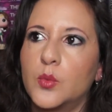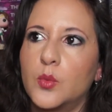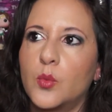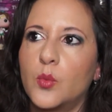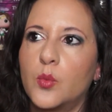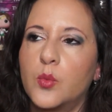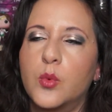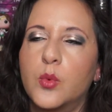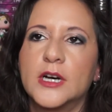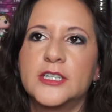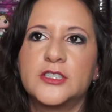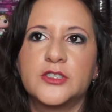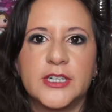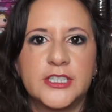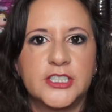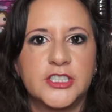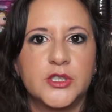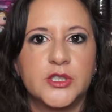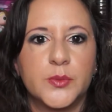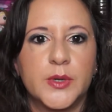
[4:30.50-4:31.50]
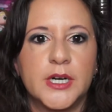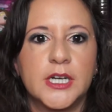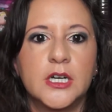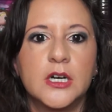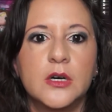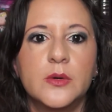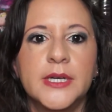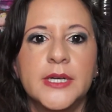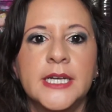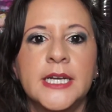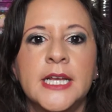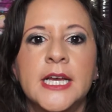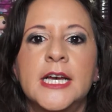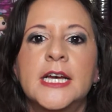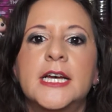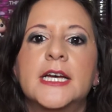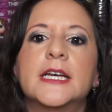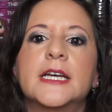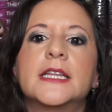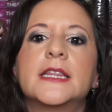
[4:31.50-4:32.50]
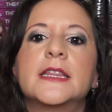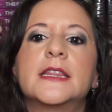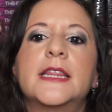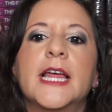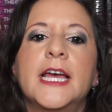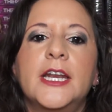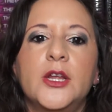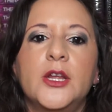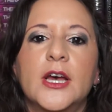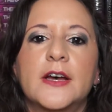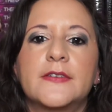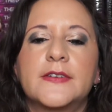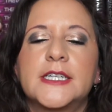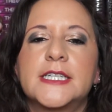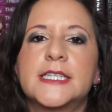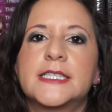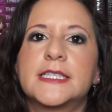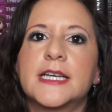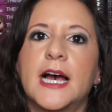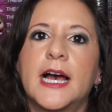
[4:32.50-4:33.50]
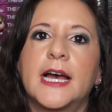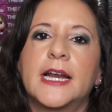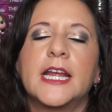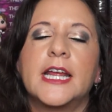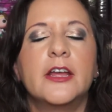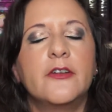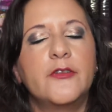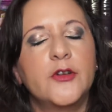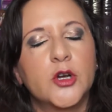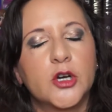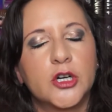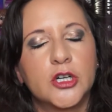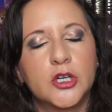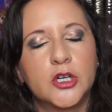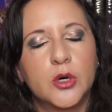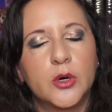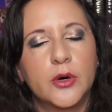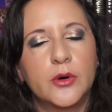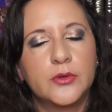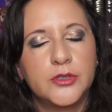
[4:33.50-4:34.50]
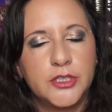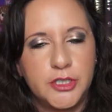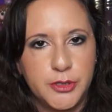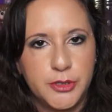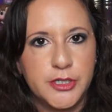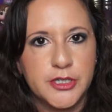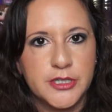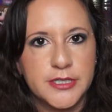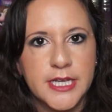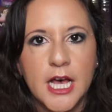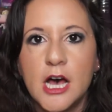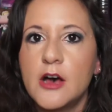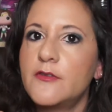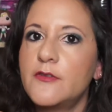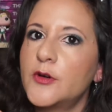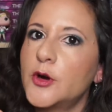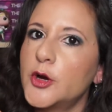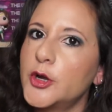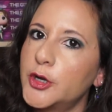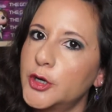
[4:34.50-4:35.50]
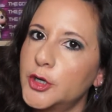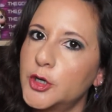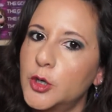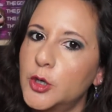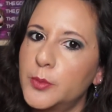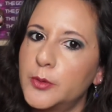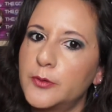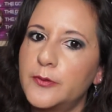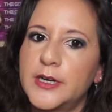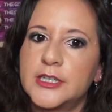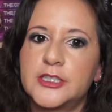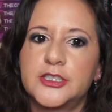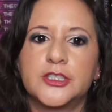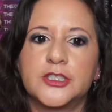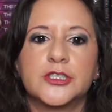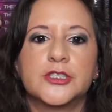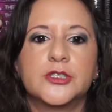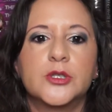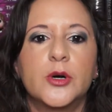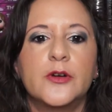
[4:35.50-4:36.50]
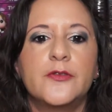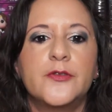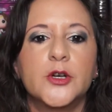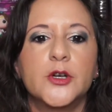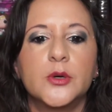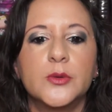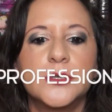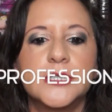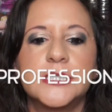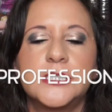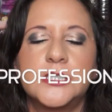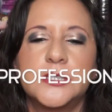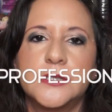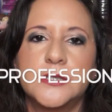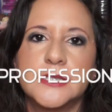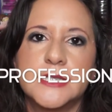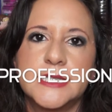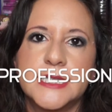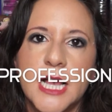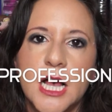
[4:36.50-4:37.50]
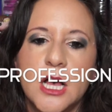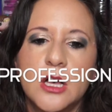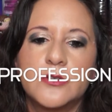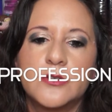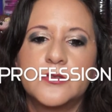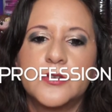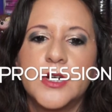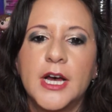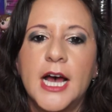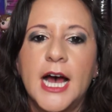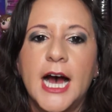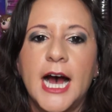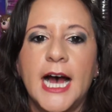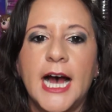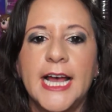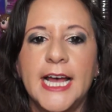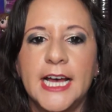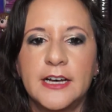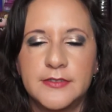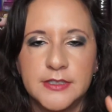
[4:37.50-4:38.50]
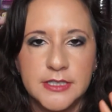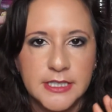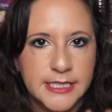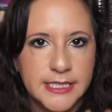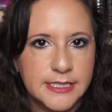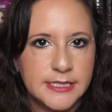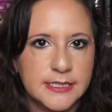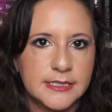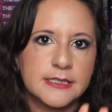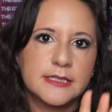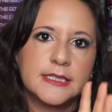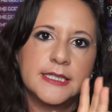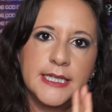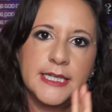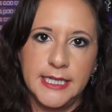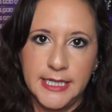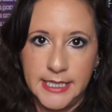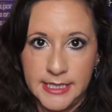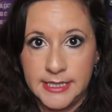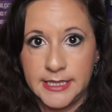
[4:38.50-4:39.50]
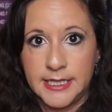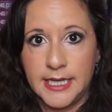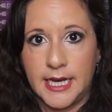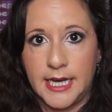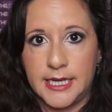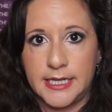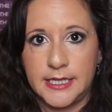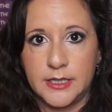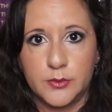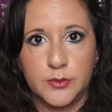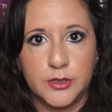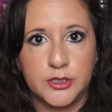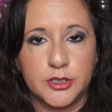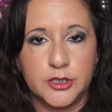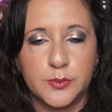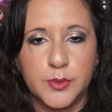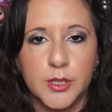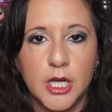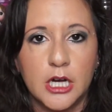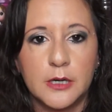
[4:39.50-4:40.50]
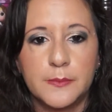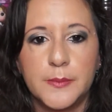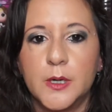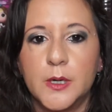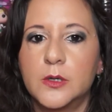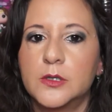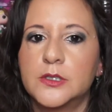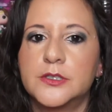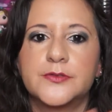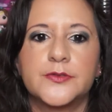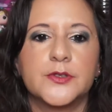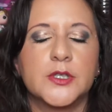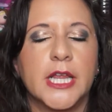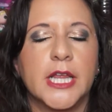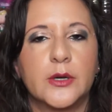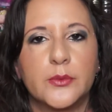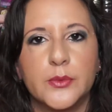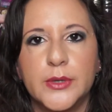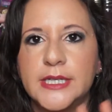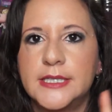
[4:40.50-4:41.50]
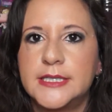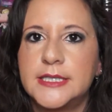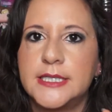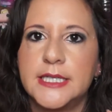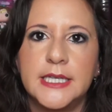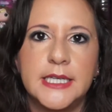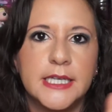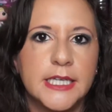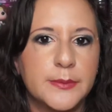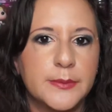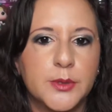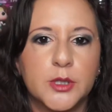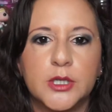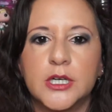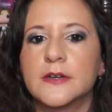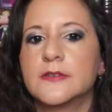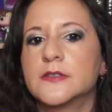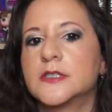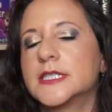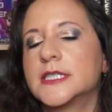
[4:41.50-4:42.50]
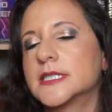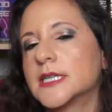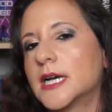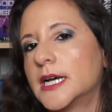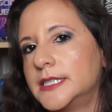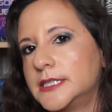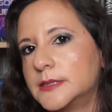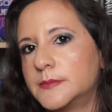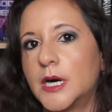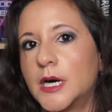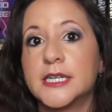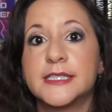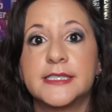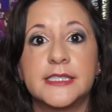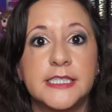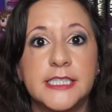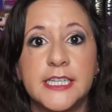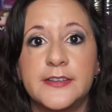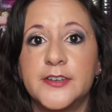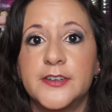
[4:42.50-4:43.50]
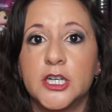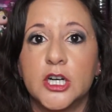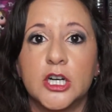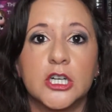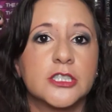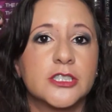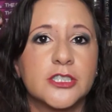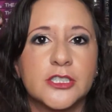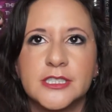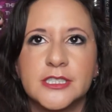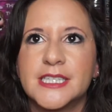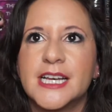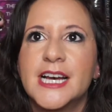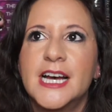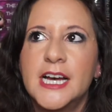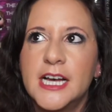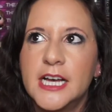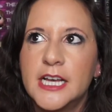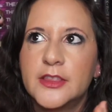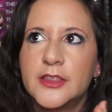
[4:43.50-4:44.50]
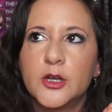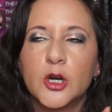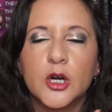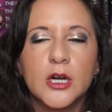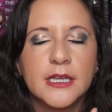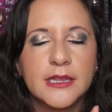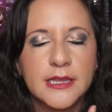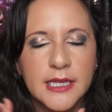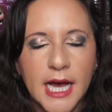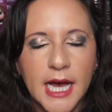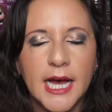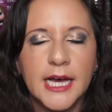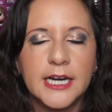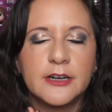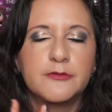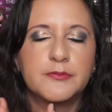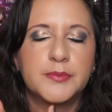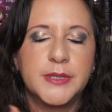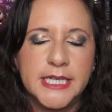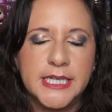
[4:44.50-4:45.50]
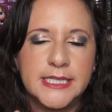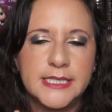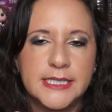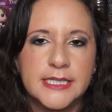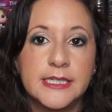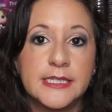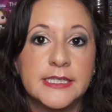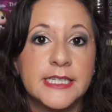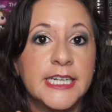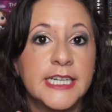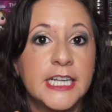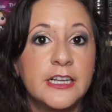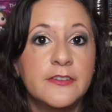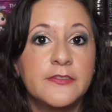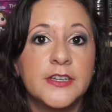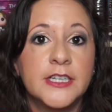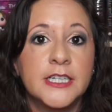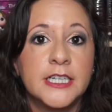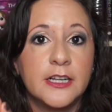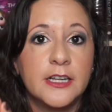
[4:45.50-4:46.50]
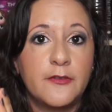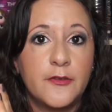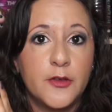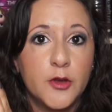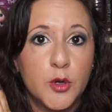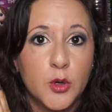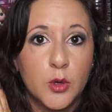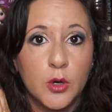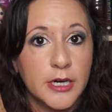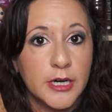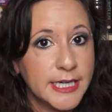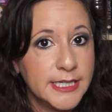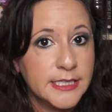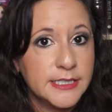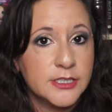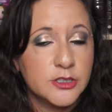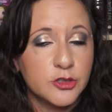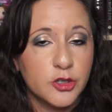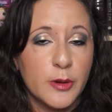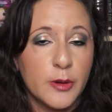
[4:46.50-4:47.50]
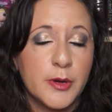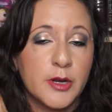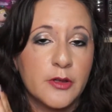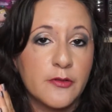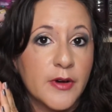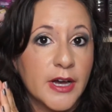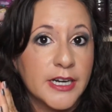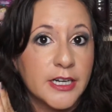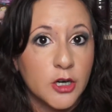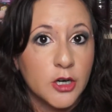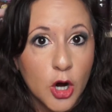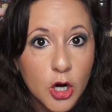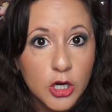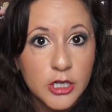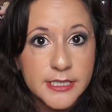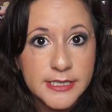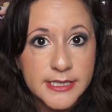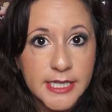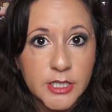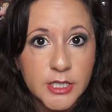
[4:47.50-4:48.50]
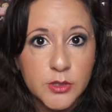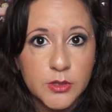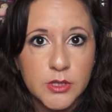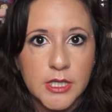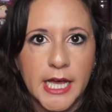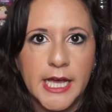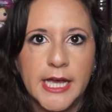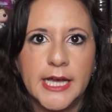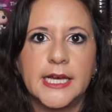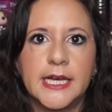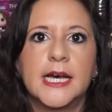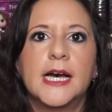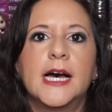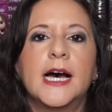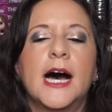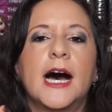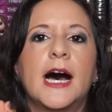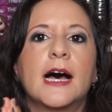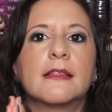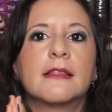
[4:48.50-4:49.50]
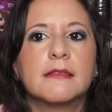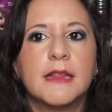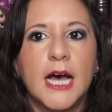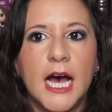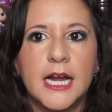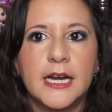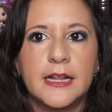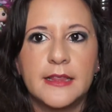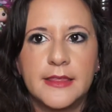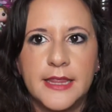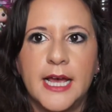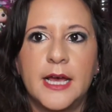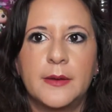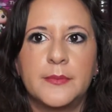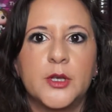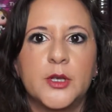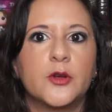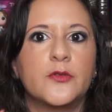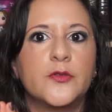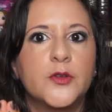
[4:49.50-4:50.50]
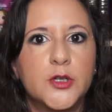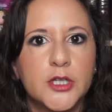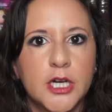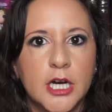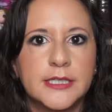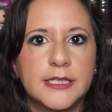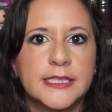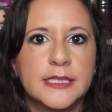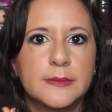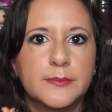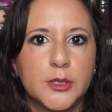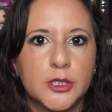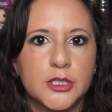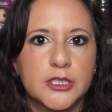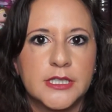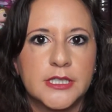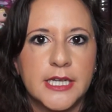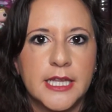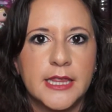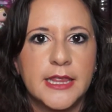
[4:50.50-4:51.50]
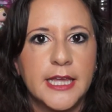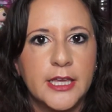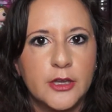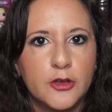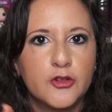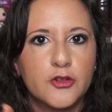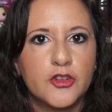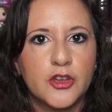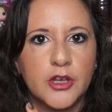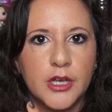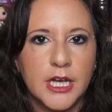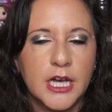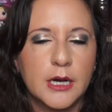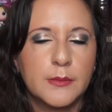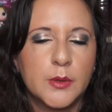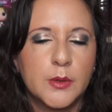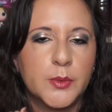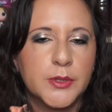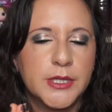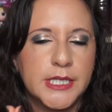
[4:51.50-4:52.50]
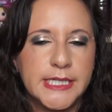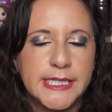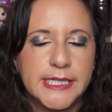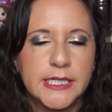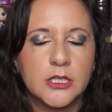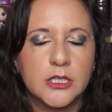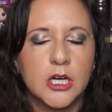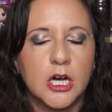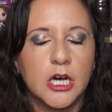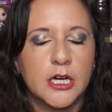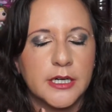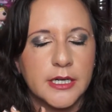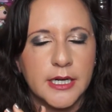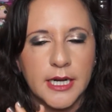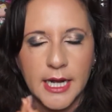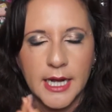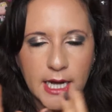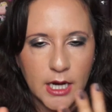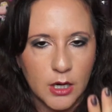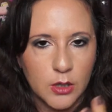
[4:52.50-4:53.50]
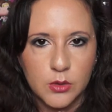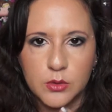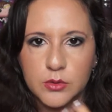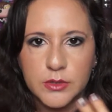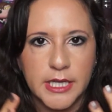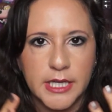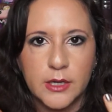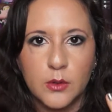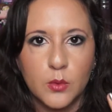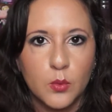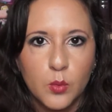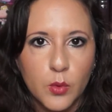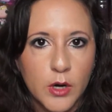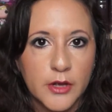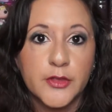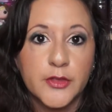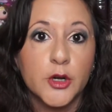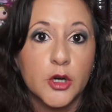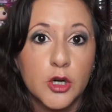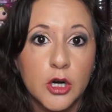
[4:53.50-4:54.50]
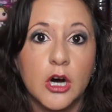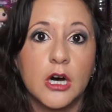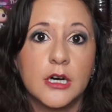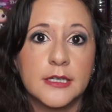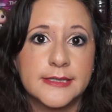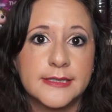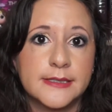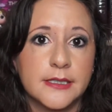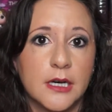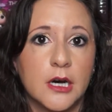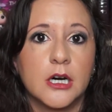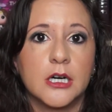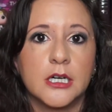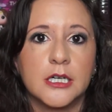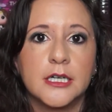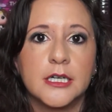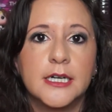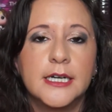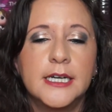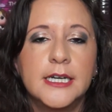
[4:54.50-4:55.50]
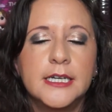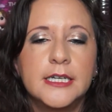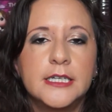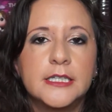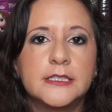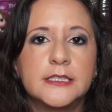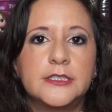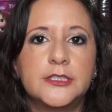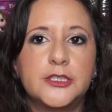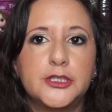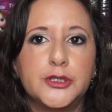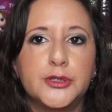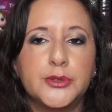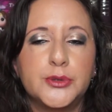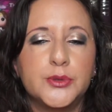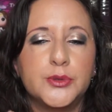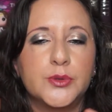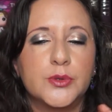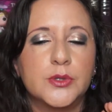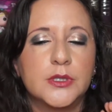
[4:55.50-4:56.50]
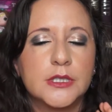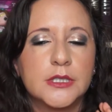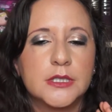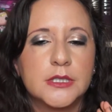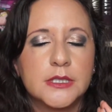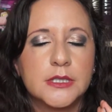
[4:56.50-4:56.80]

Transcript: what direction you want to go in, then you have to decide if you're going to go do it yourself or you're going to go professional. So if you're going to do it yourself, I have a list in that original blog post for Reedsy, ebook cover design, Demonza, DeviantArt. There are a lot of places, and even if you go on Instagram and you find an artist that you like, a lot of them, if you talk to them personally, they usually can come up with a deal on how, what their costs are to